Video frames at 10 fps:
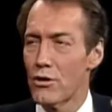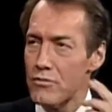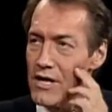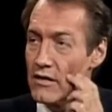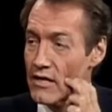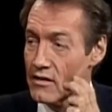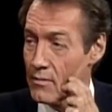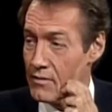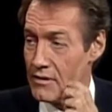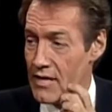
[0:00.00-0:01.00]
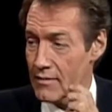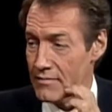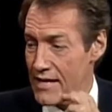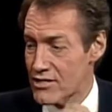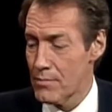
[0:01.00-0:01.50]
what? You think
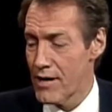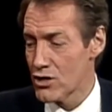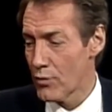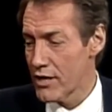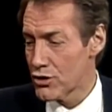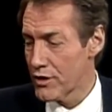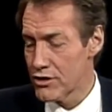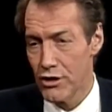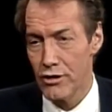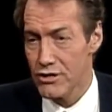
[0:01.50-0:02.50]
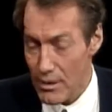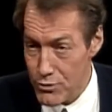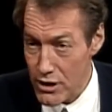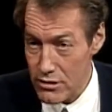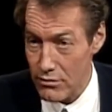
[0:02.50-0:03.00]
that's the best way to treat serious
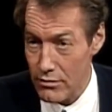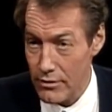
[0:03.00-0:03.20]
subjects,